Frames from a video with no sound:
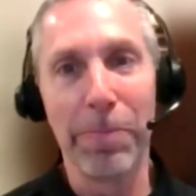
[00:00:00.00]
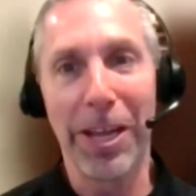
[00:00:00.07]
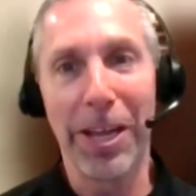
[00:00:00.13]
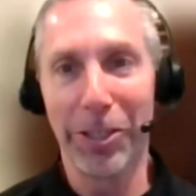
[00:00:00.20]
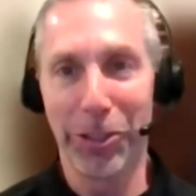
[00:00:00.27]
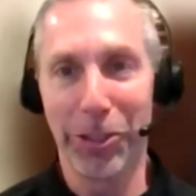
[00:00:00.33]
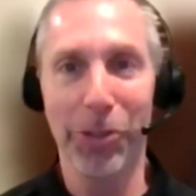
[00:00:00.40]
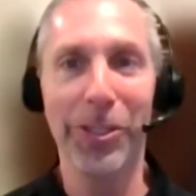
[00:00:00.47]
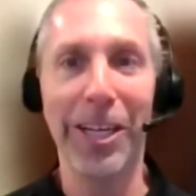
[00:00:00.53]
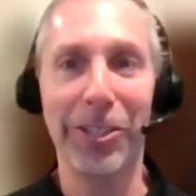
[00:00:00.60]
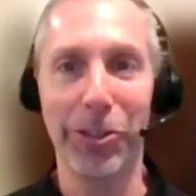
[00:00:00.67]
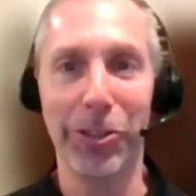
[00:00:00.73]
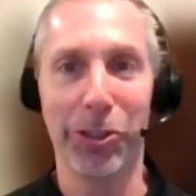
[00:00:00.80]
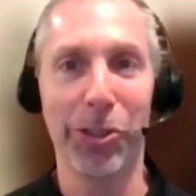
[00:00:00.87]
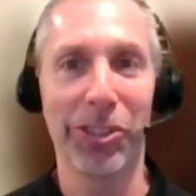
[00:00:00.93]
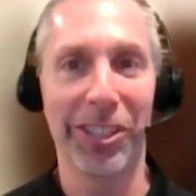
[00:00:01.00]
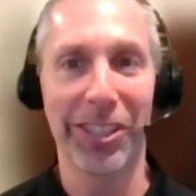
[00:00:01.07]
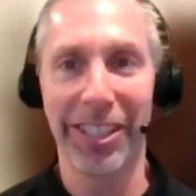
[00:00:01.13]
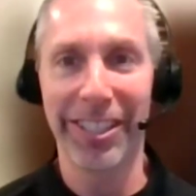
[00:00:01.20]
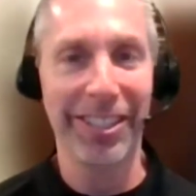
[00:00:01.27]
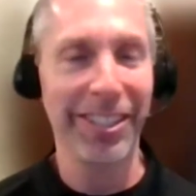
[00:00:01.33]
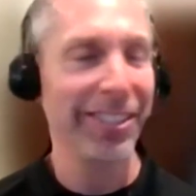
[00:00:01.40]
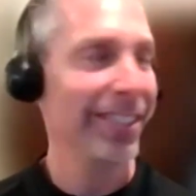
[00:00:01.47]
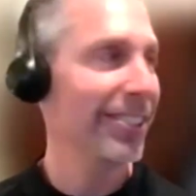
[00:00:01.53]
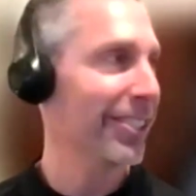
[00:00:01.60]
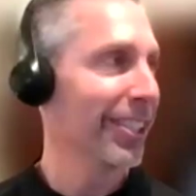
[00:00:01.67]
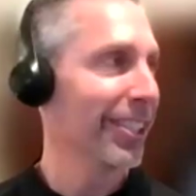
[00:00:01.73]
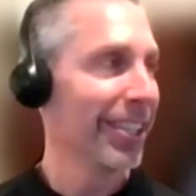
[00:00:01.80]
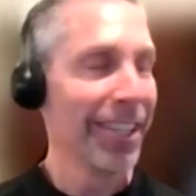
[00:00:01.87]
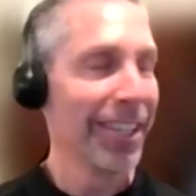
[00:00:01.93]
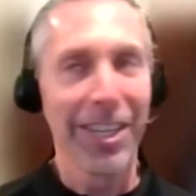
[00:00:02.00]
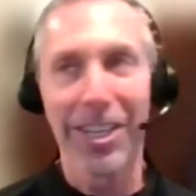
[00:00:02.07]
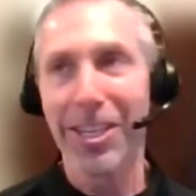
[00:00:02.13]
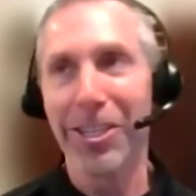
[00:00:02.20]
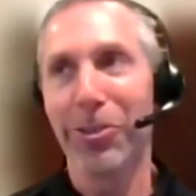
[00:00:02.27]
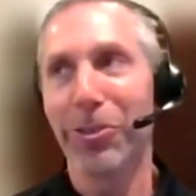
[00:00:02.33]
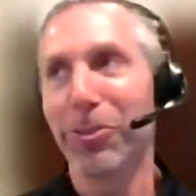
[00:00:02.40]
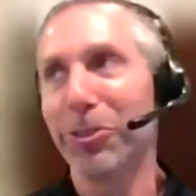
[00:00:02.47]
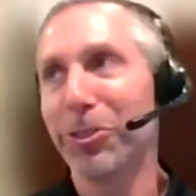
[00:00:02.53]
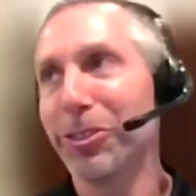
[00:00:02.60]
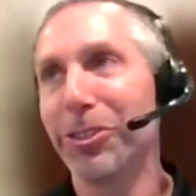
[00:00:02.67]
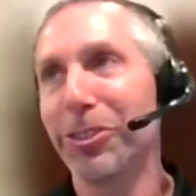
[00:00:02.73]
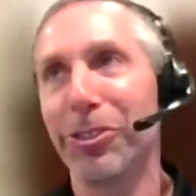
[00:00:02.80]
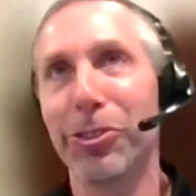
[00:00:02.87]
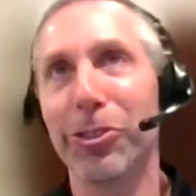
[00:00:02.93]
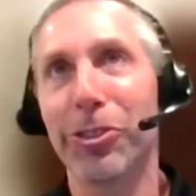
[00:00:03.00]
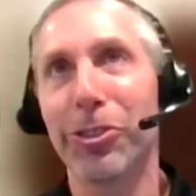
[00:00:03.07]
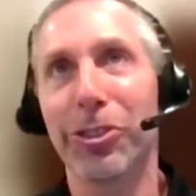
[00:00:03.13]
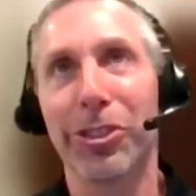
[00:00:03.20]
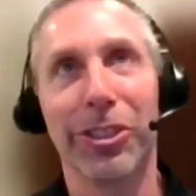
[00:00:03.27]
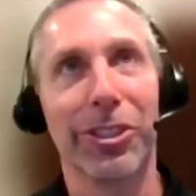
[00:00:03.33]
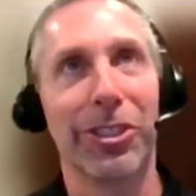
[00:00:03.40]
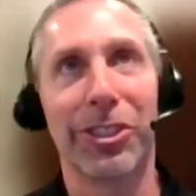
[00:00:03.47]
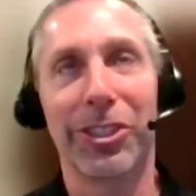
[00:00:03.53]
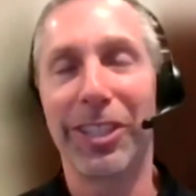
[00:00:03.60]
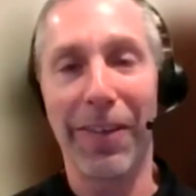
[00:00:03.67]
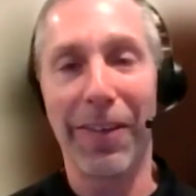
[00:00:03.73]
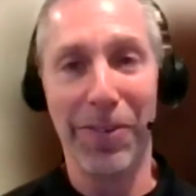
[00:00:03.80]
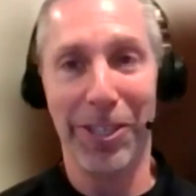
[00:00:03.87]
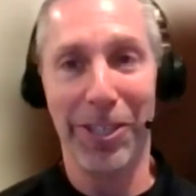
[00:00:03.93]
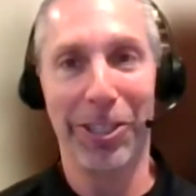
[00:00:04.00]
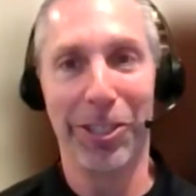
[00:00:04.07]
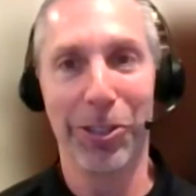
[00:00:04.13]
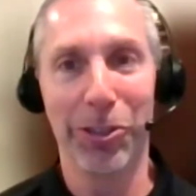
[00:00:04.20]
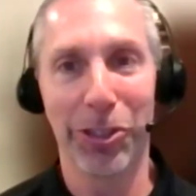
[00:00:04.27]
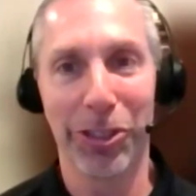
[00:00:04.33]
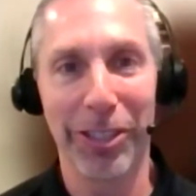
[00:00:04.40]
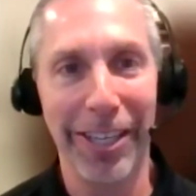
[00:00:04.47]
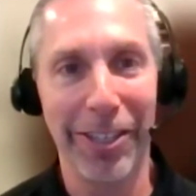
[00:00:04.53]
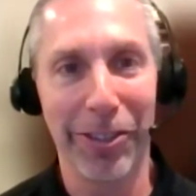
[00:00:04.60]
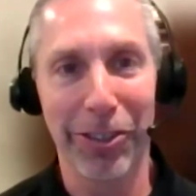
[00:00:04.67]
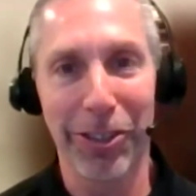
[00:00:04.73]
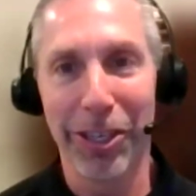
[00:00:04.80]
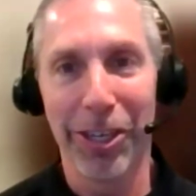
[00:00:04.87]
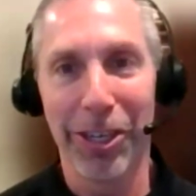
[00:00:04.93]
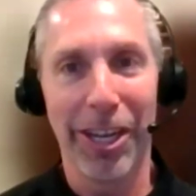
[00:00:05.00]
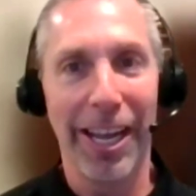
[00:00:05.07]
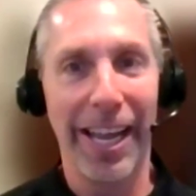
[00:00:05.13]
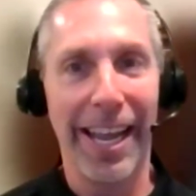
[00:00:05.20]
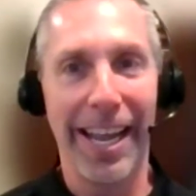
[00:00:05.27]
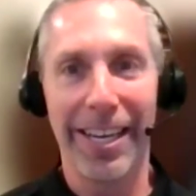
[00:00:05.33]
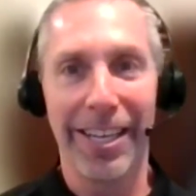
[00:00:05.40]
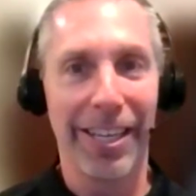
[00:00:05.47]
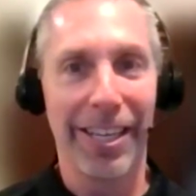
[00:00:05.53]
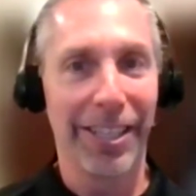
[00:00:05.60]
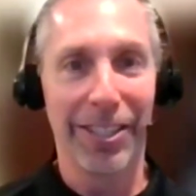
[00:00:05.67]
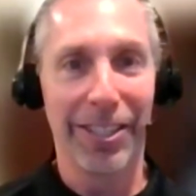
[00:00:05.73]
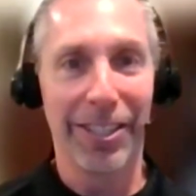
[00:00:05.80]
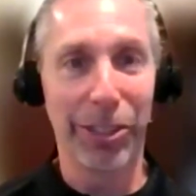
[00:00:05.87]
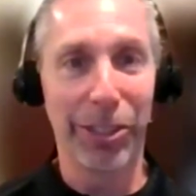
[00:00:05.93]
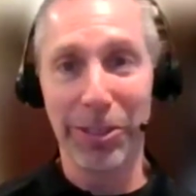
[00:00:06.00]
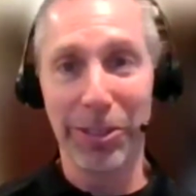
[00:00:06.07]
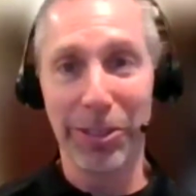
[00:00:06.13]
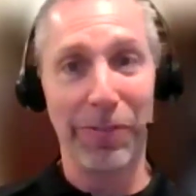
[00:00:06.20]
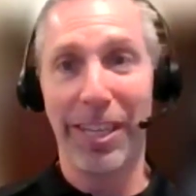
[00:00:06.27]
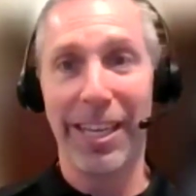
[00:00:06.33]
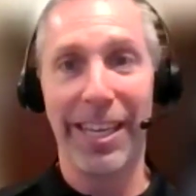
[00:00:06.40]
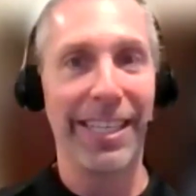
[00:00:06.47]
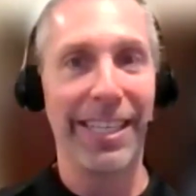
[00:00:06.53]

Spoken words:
And I showed that to the students. I said, this is, you're 70 years later, and some of the stuff